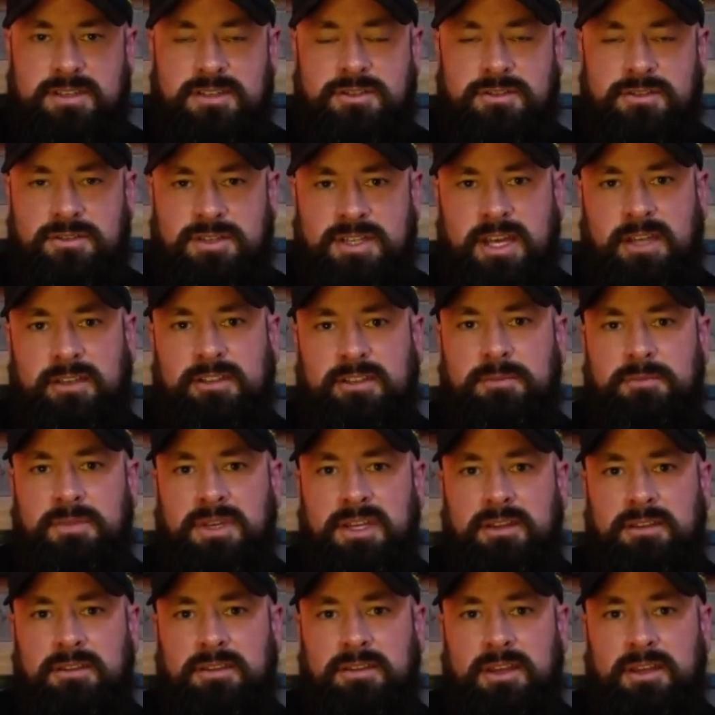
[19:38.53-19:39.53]
and they're telling
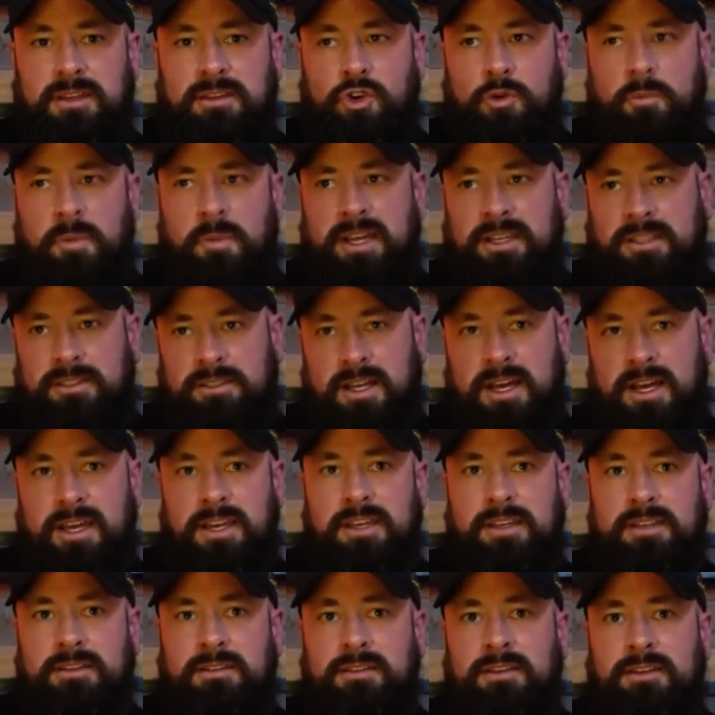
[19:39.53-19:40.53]
me that my
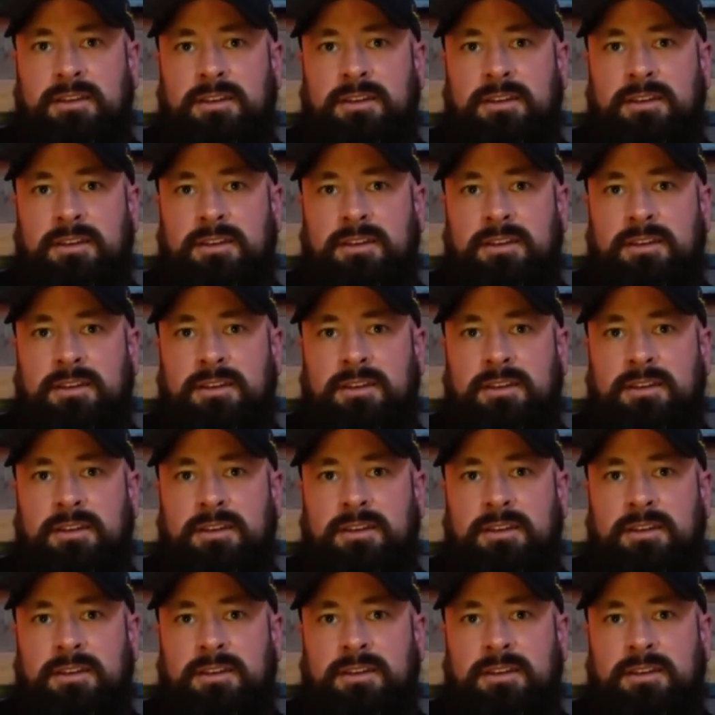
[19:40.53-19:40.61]
client,